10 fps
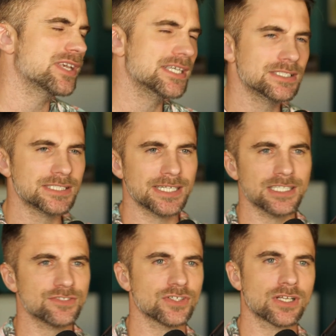easy it
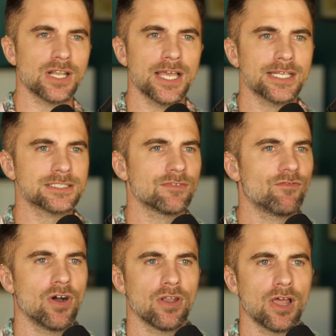is for clients to
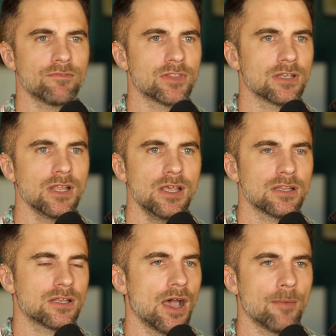fall off
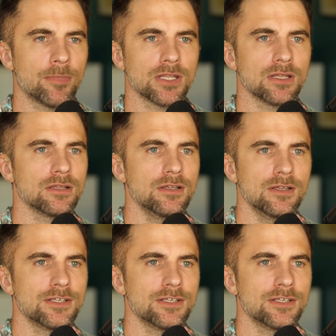the top of the